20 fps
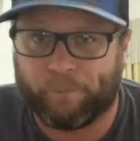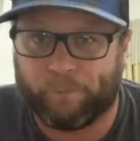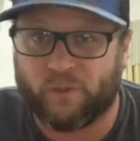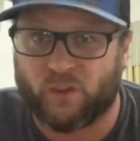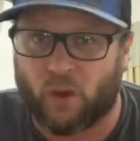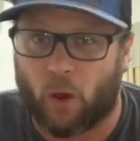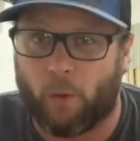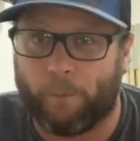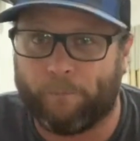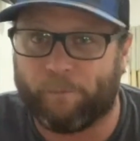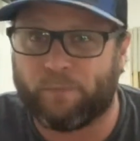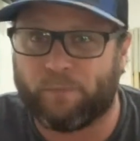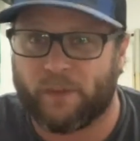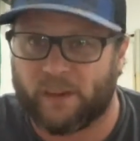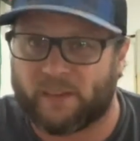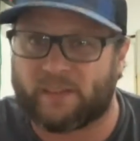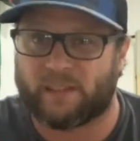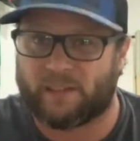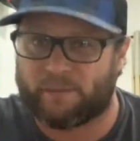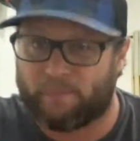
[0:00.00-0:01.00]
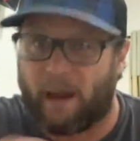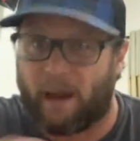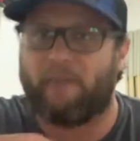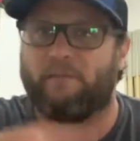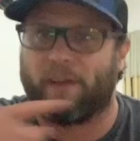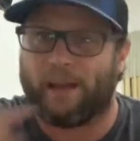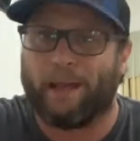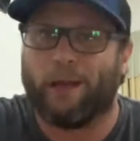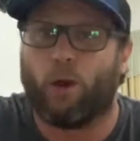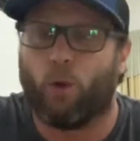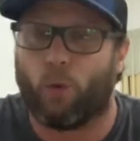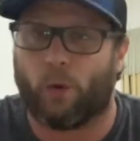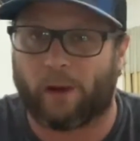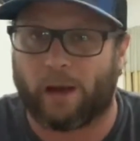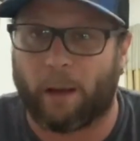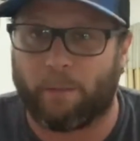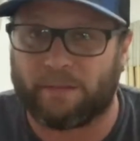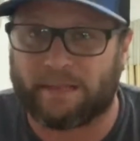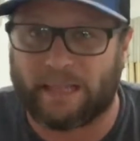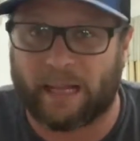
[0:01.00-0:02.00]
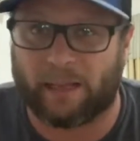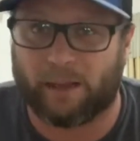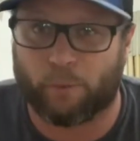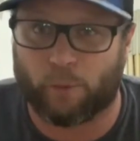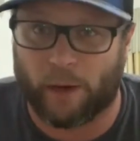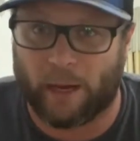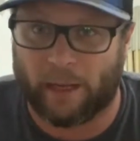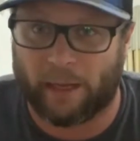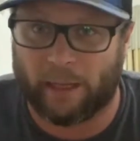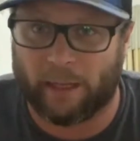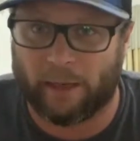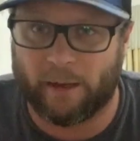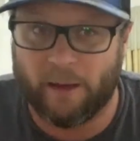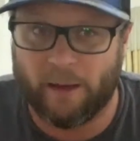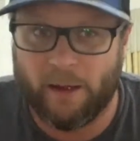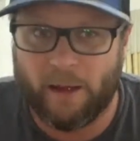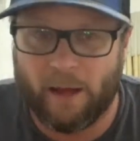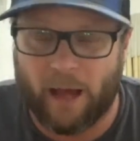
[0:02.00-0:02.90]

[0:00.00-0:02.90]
So this is my video where I'm celebrating.